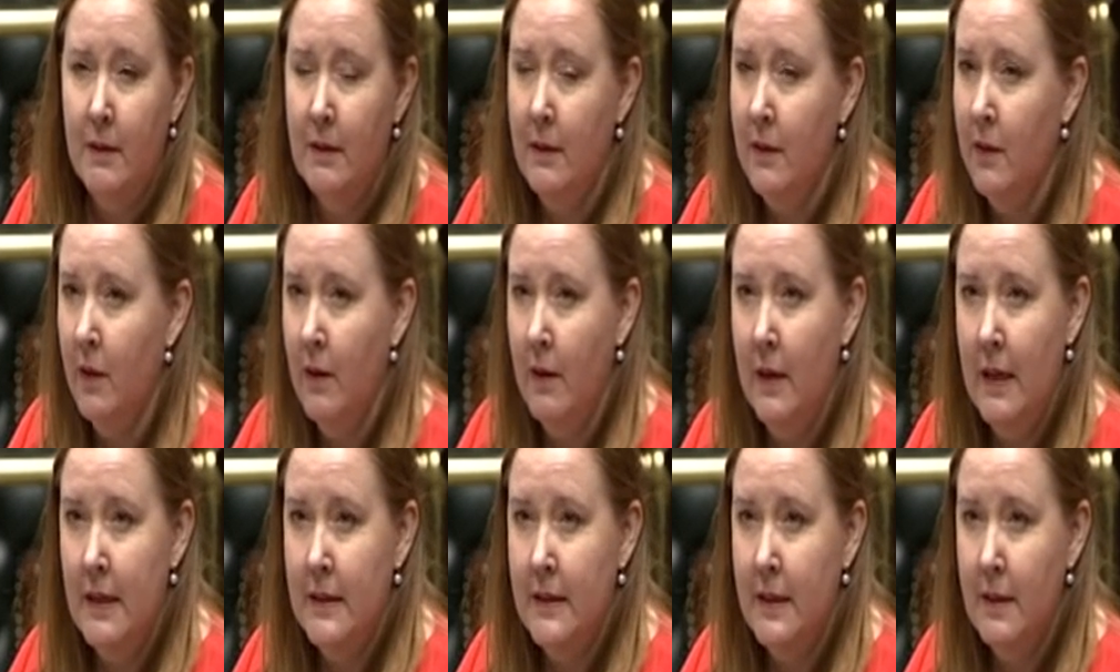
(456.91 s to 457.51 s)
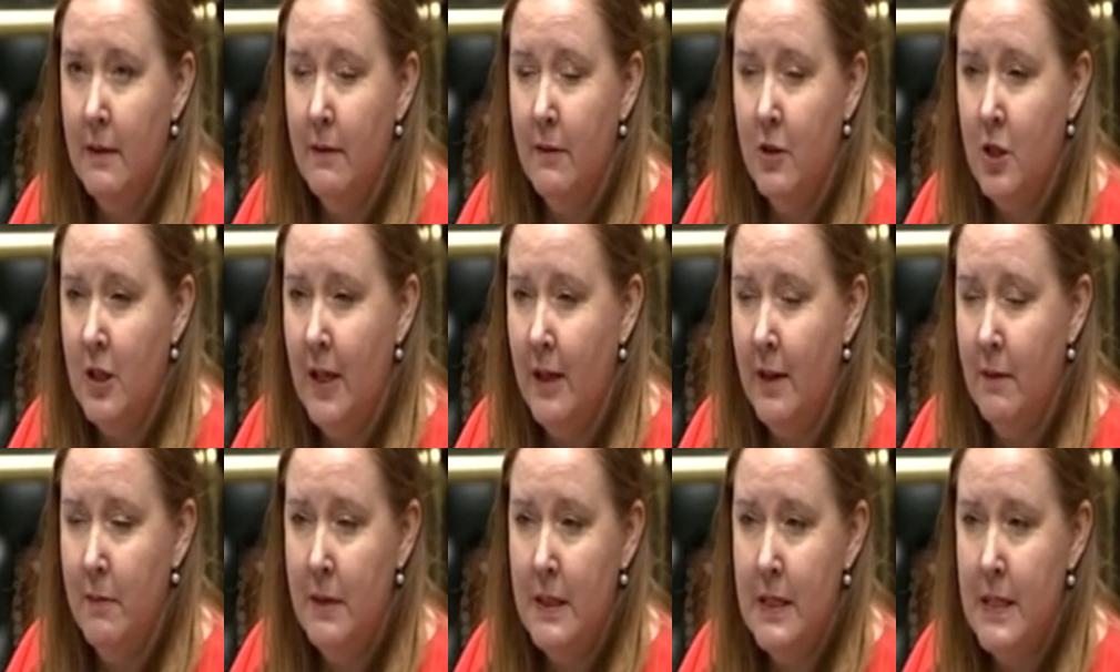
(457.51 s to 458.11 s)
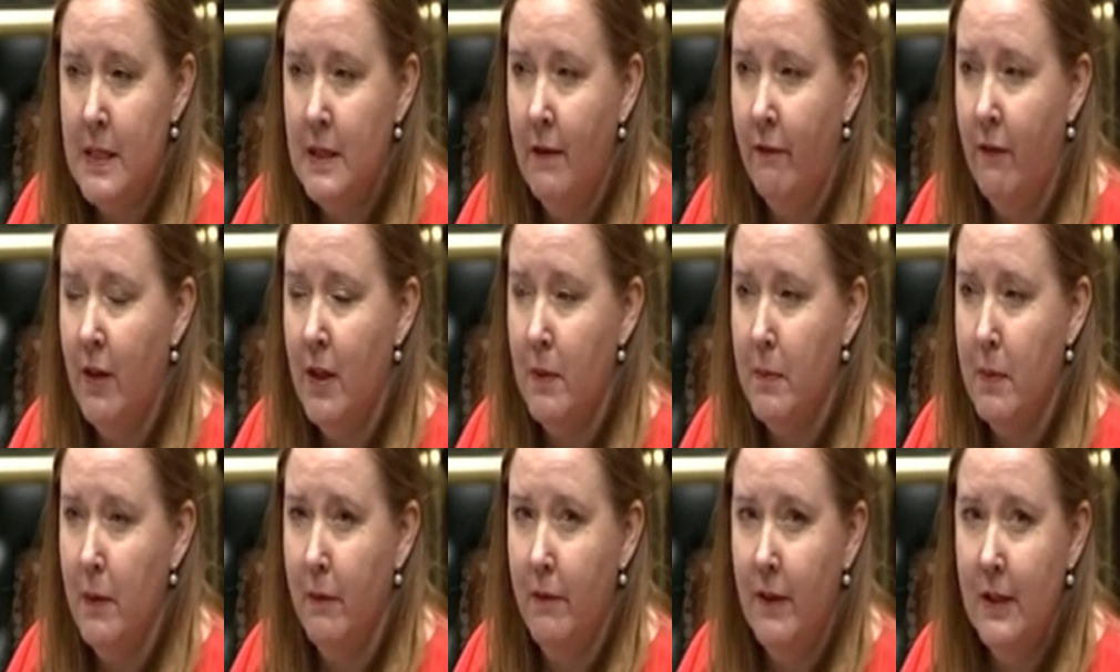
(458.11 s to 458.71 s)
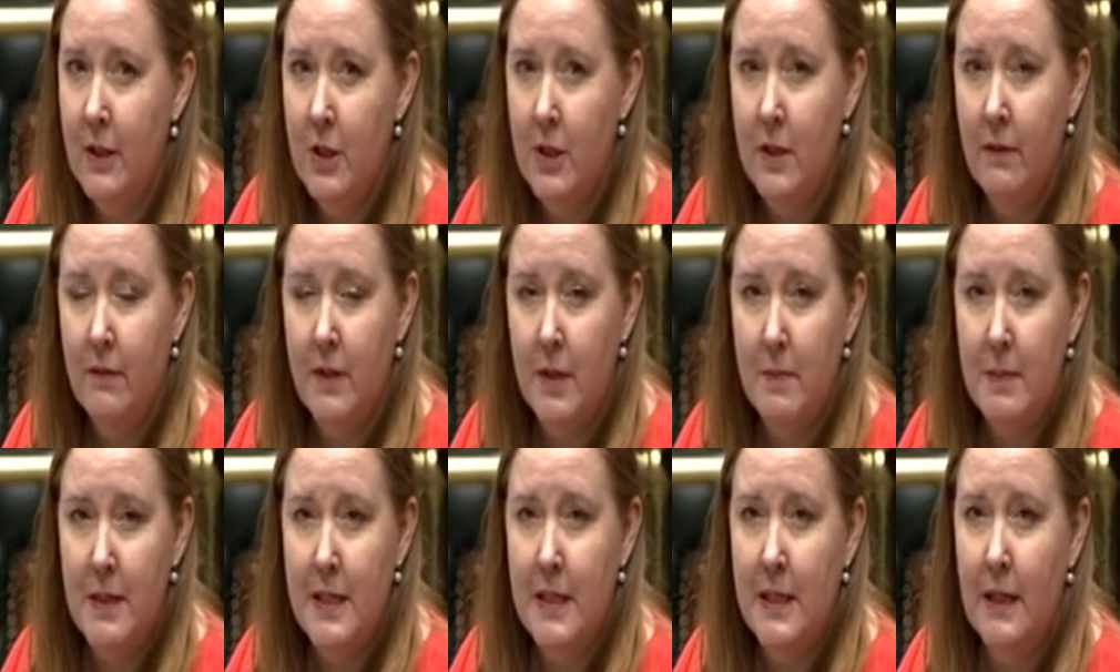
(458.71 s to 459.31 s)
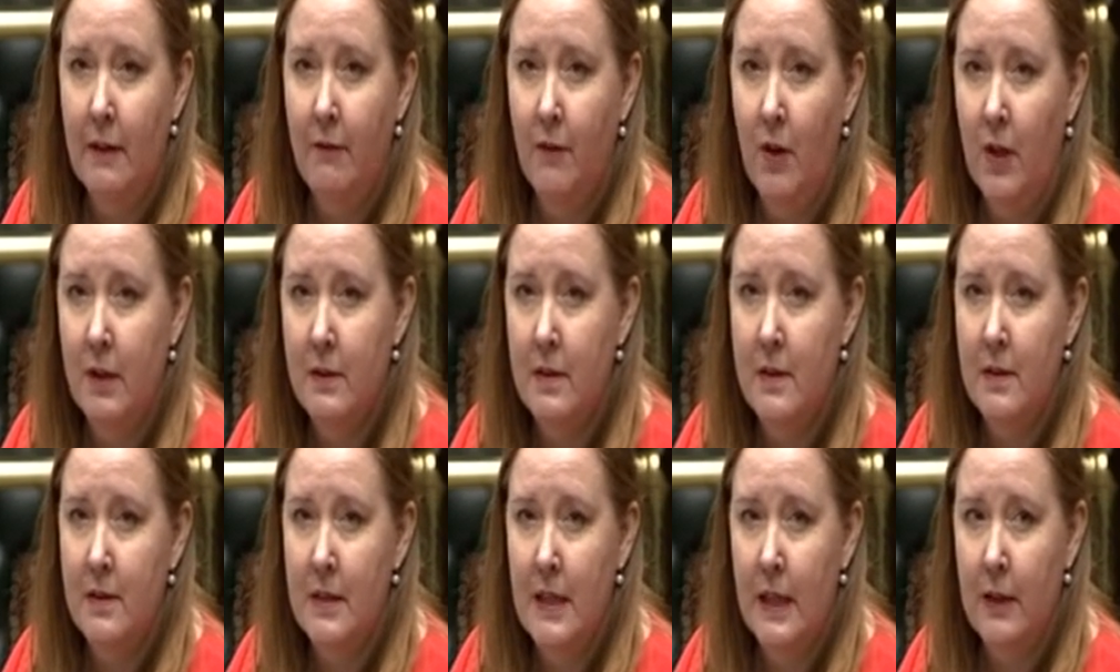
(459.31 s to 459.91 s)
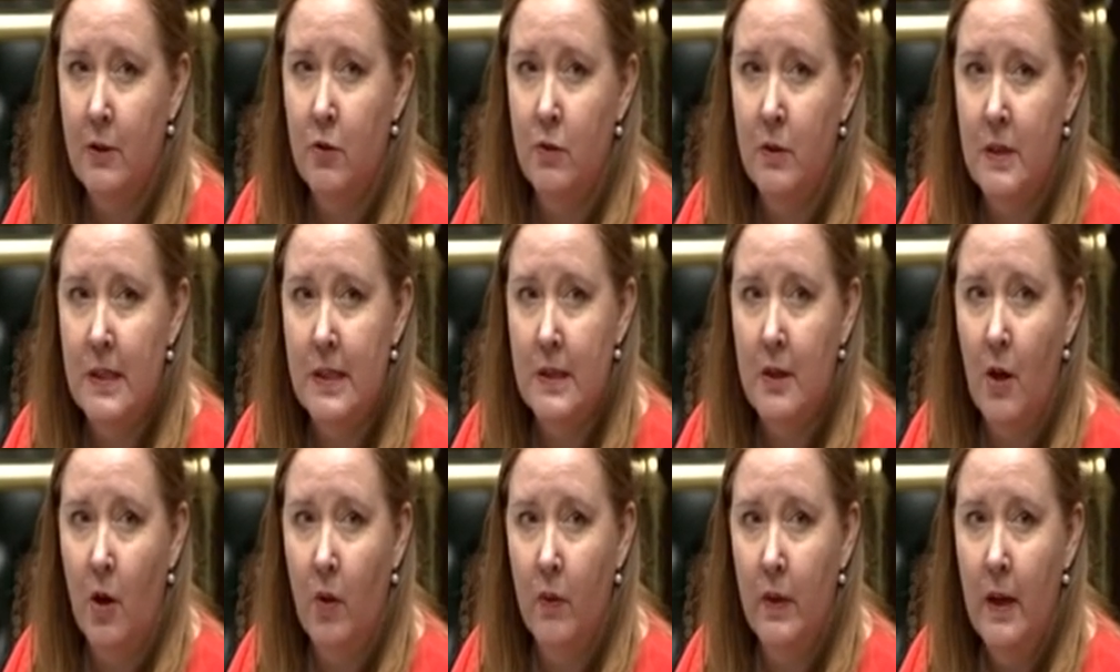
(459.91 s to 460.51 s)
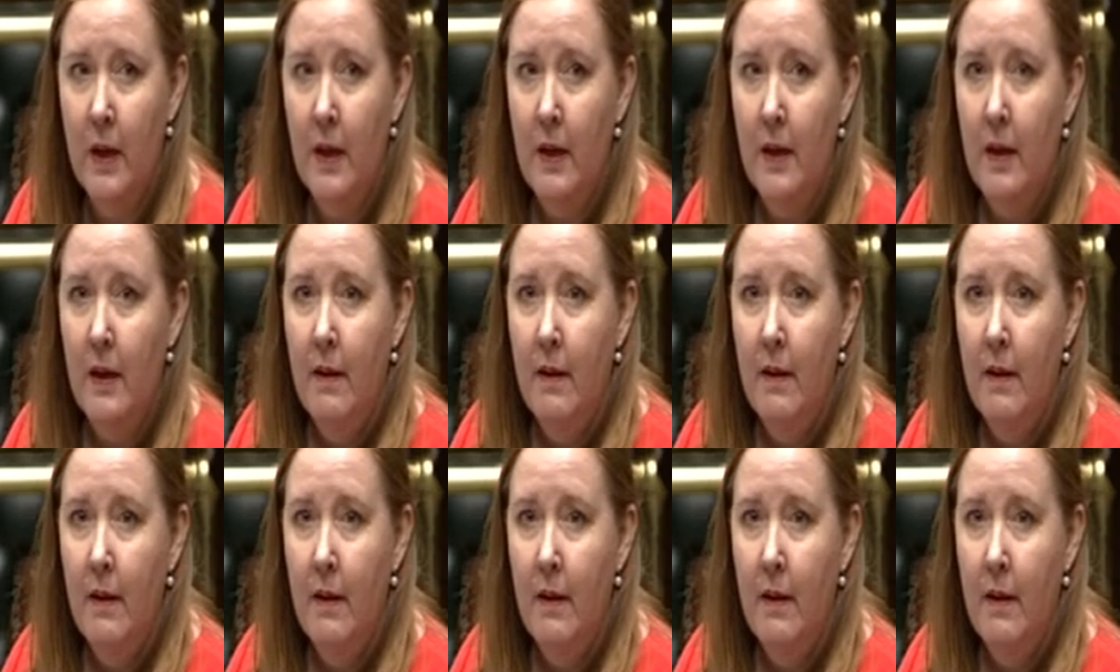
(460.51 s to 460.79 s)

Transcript: You know, as a Shadow Minister for the Prevention of Domestic Violence and Sexual Assault,